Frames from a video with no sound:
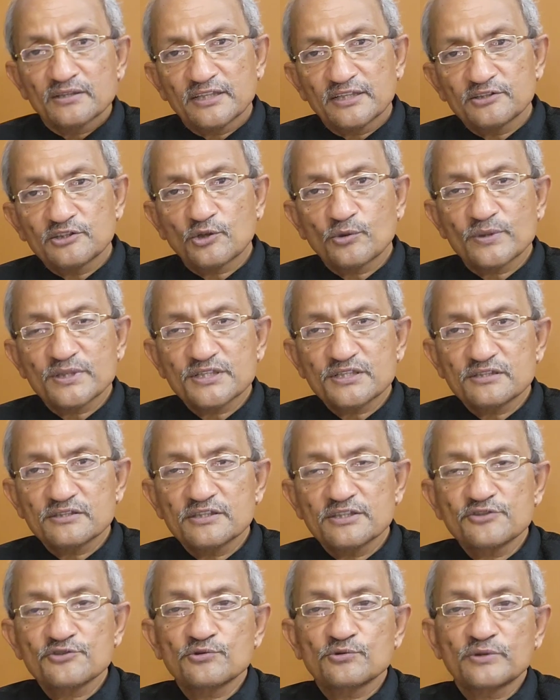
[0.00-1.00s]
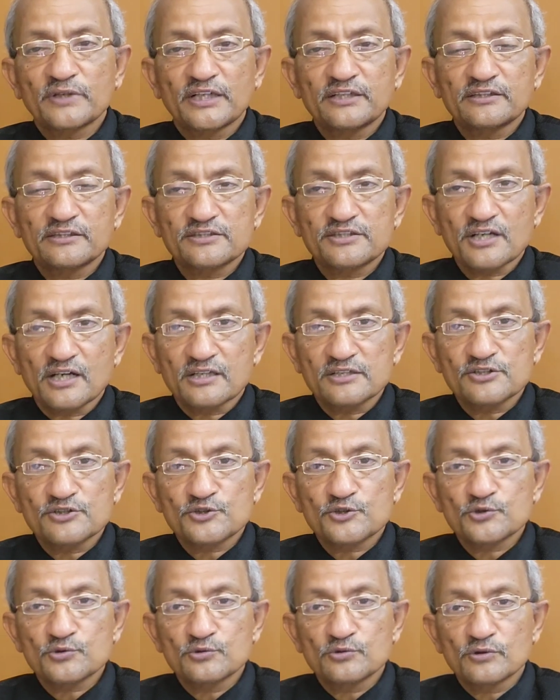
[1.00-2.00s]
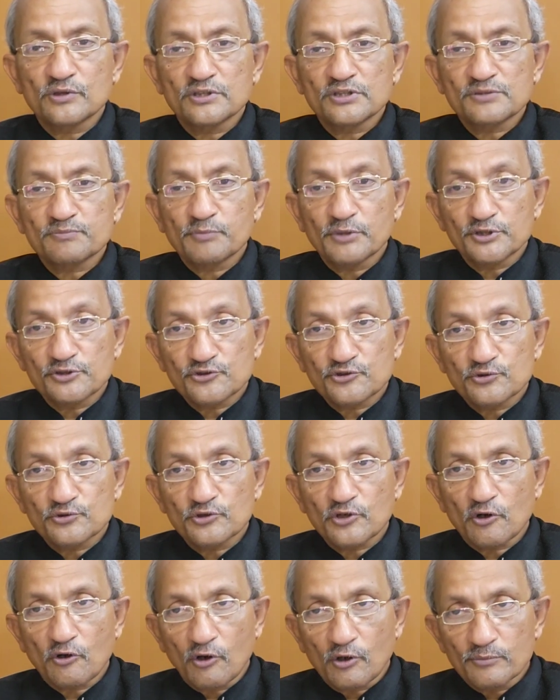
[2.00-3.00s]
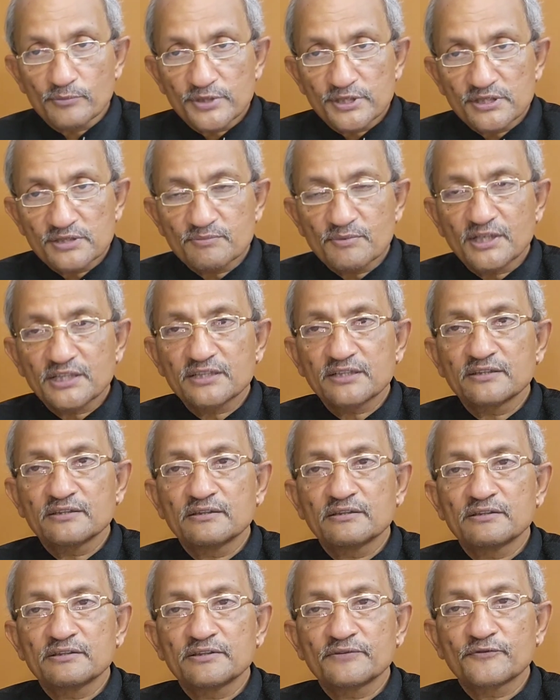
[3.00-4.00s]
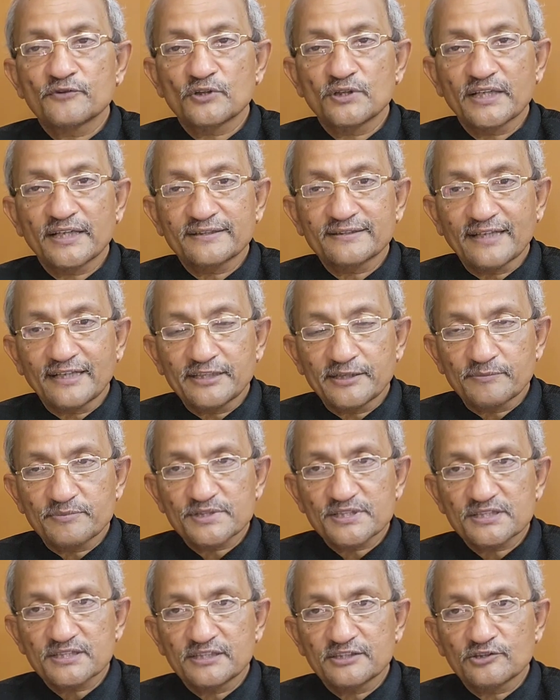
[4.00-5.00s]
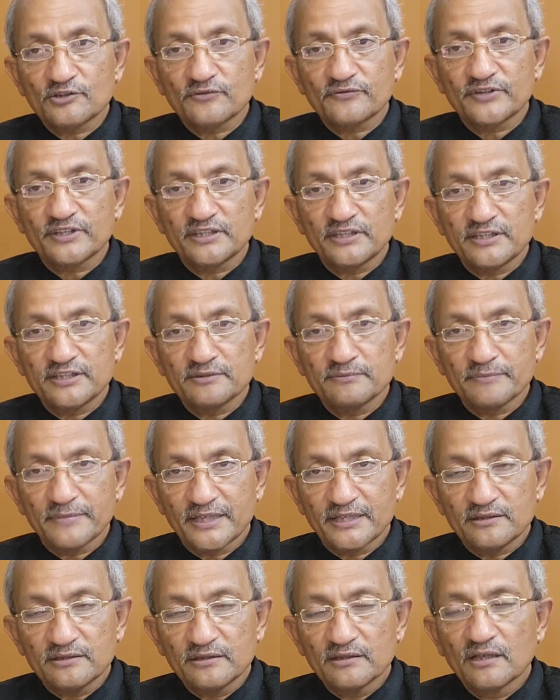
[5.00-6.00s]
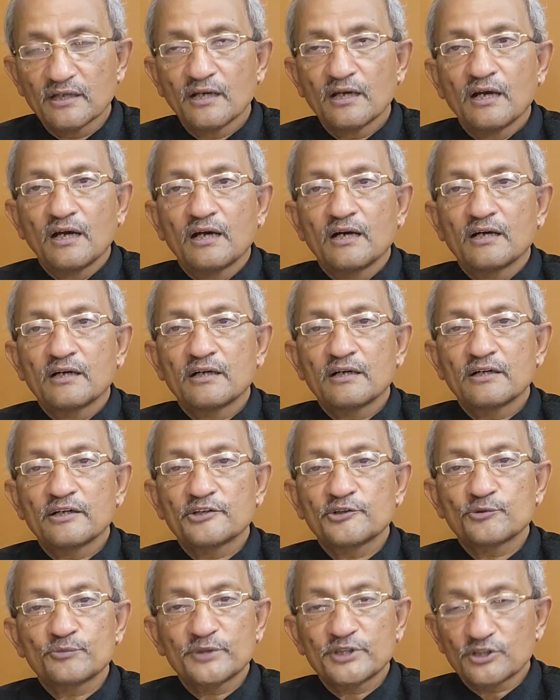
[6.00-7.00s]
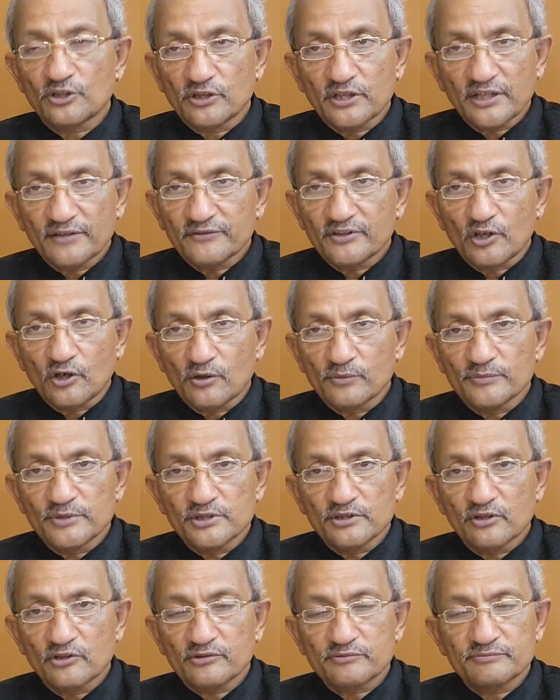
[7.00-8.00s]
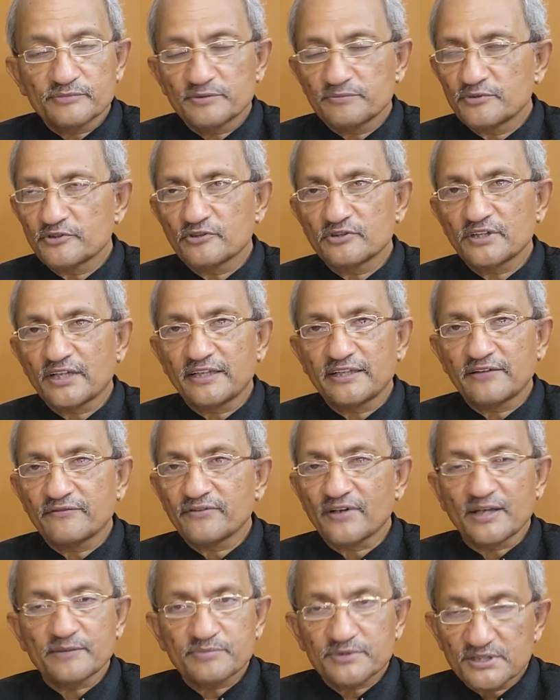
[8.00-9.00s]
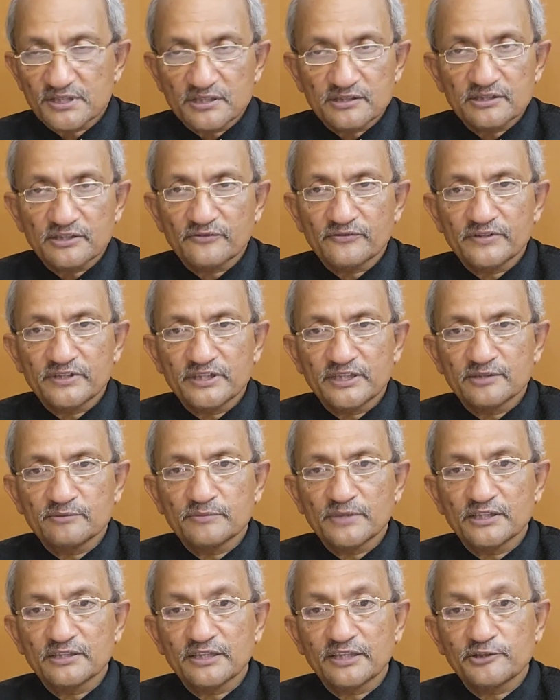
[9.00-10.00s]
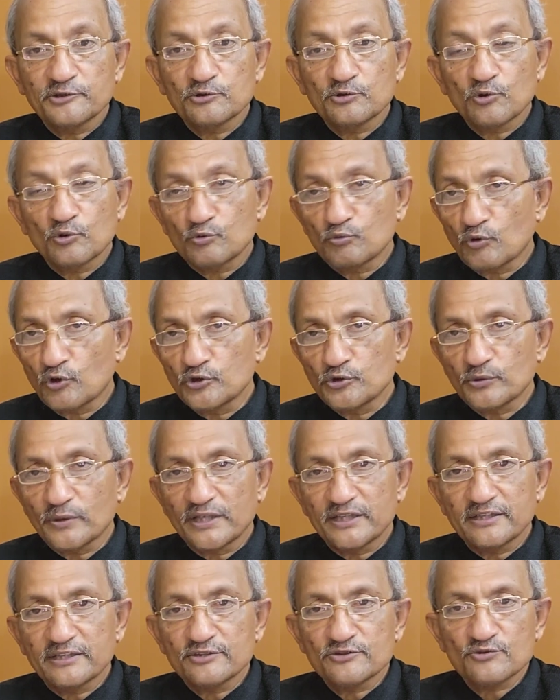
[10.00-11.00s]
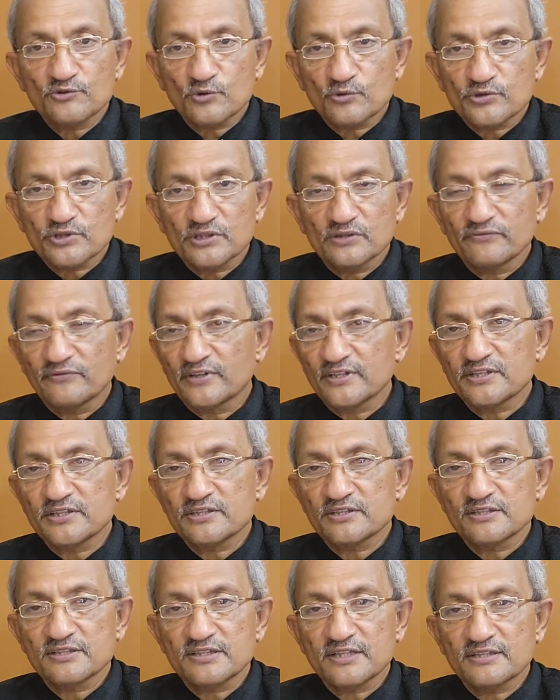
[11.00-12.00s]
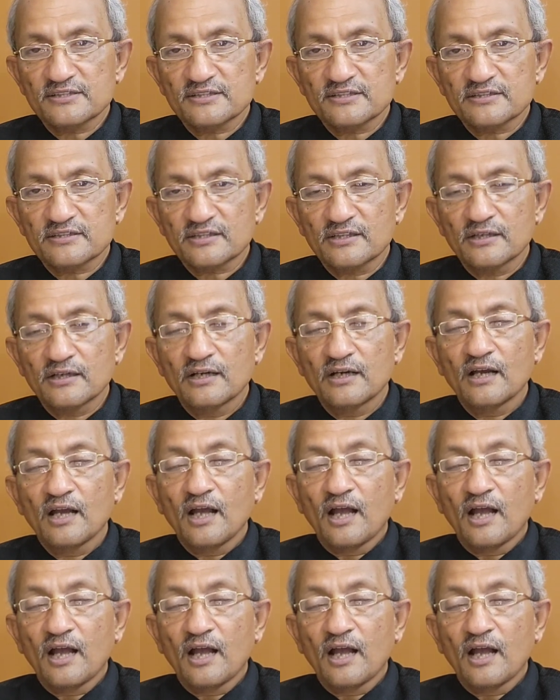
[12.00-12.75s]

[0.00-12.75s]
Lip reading: Then the question is, you get a chance to pursue your hobbies, but if you're like 90% of Indian men, you may not have a hobby, or maybe you're 95% of Indian men and you don't want to attend social functions, etc.